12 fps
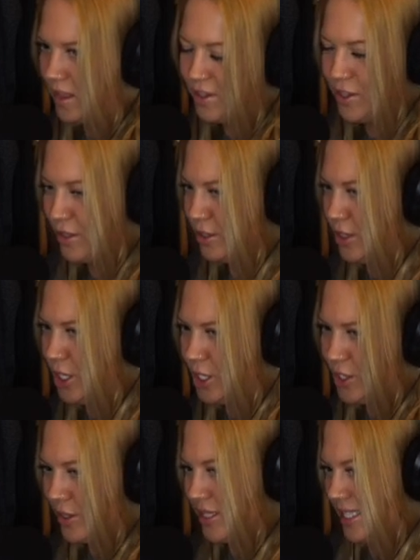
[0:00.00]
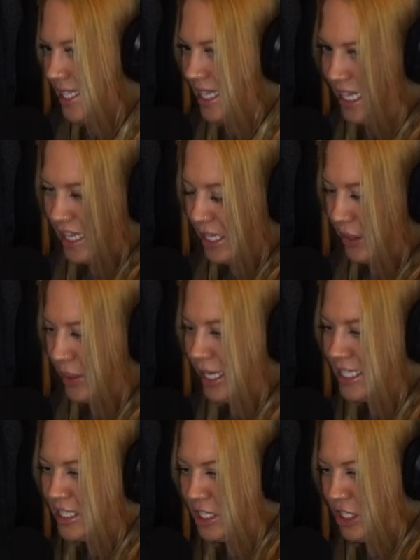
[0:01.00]
your silly little
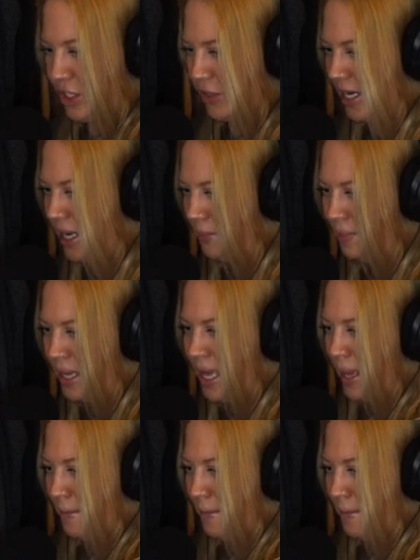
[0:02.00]
Instagram